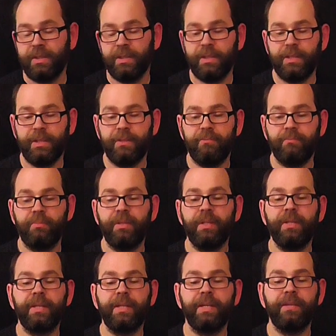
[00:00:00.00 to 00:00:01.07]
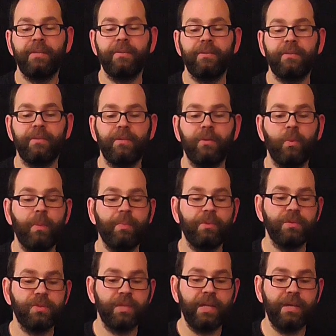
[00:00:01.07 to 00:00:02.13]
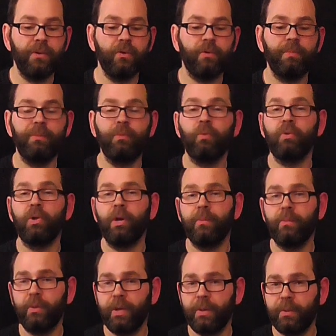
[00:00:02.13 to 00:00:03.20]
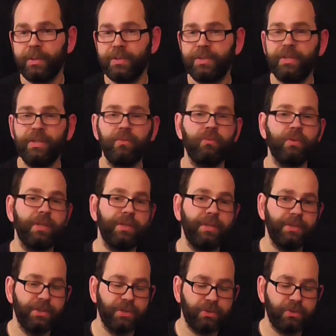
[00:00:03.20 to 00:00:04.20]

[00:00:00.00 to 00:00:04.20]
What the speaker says: But then again, the weapons now are a bit more reliable anyway, so you don't really need the